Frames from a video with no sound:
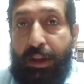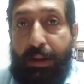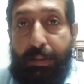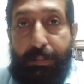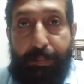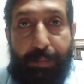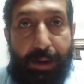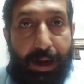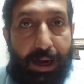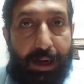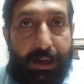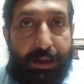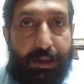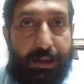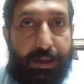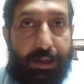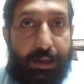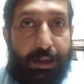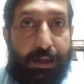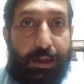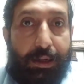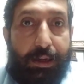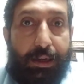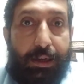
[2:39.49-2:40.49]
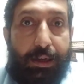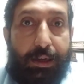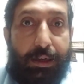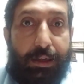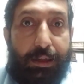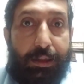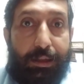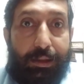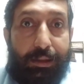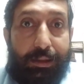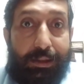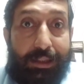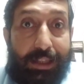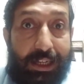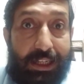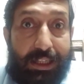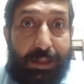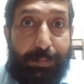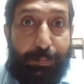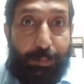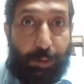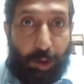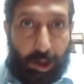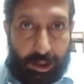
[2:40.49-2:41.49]
But
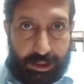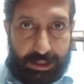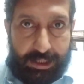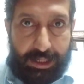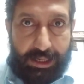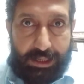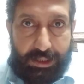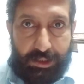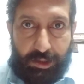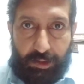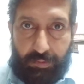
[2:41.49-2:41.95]
this process